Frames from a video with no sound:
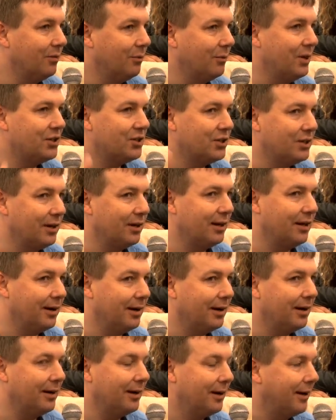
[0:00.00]
which
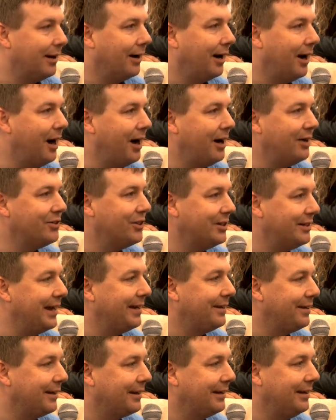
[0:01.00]
are
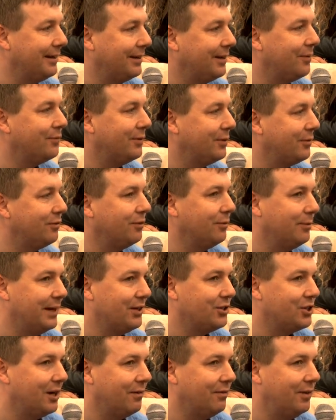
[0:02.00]
genetically different from
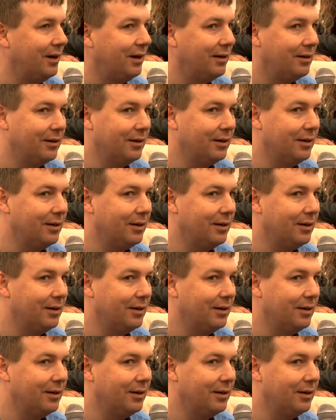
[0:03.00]
each other,